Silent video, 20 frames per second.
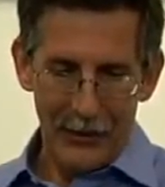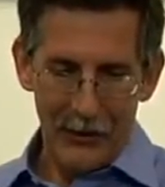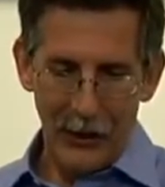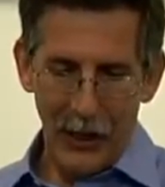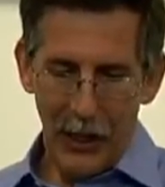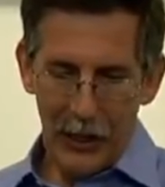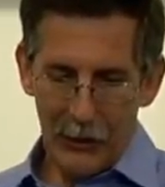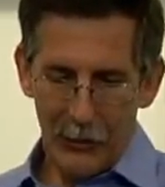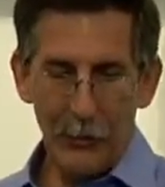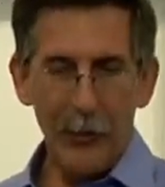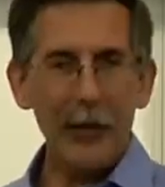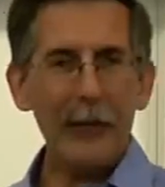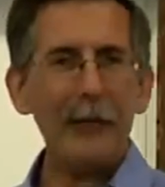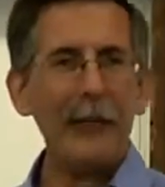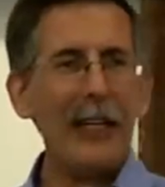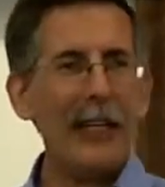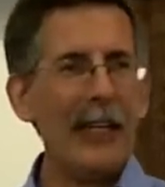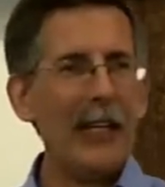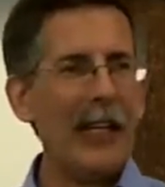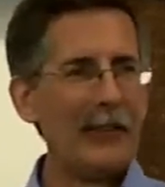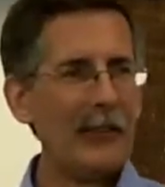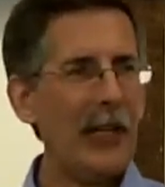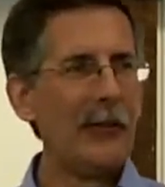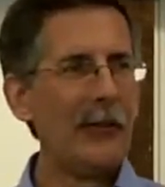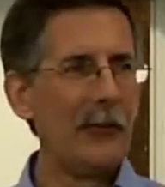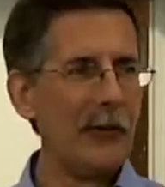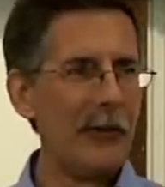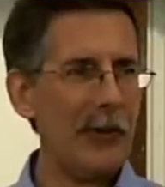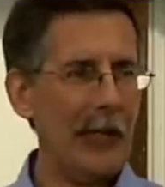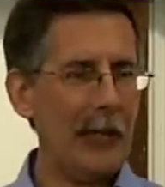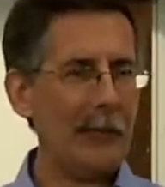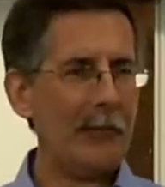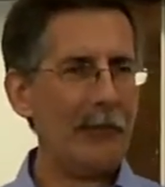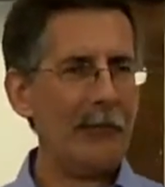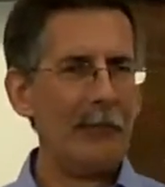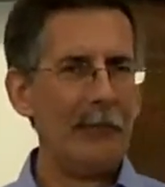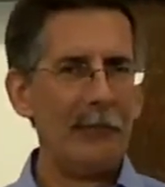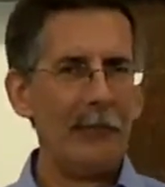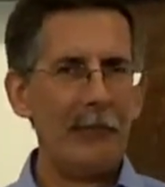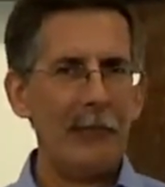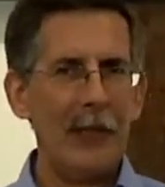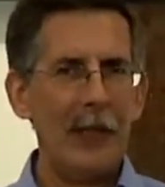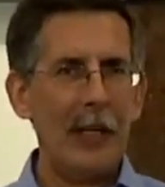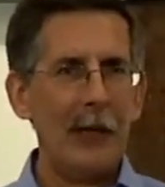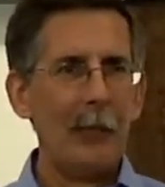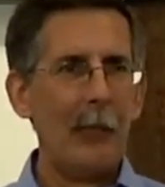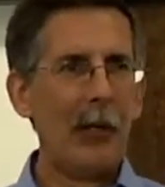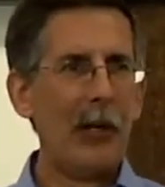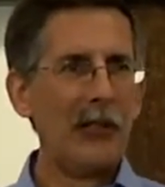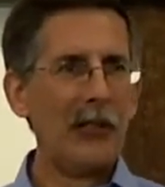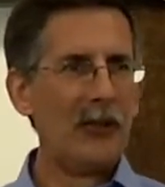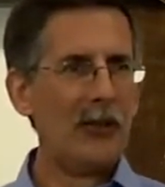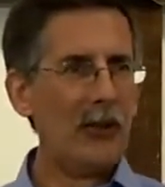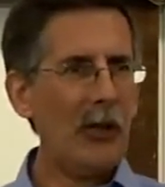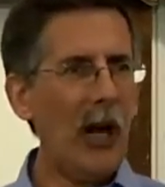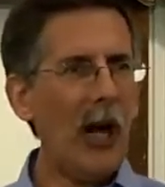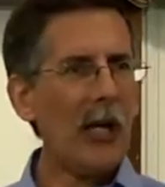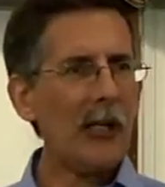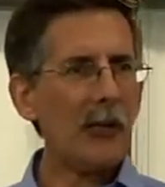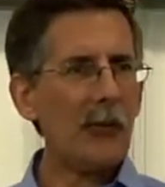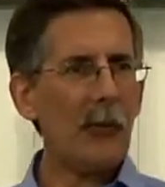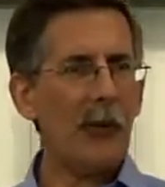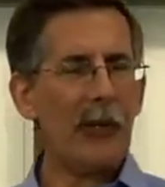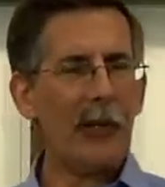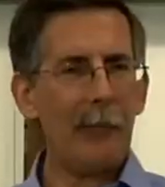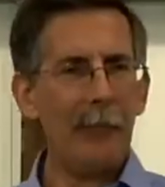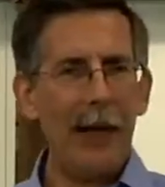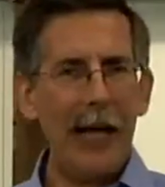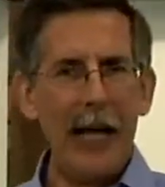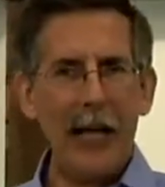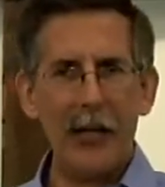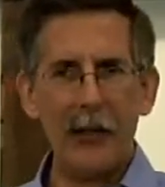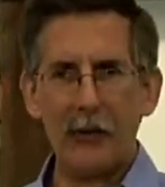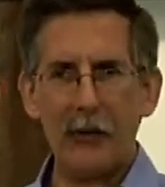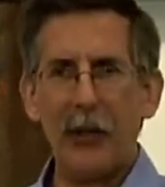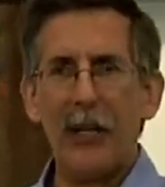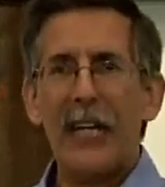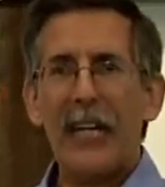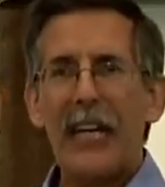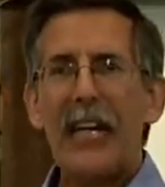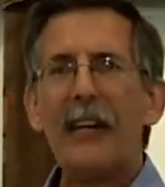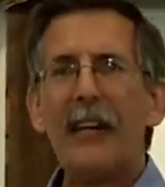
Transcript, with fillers: Joshua, it's interesting because Joshua, the manager,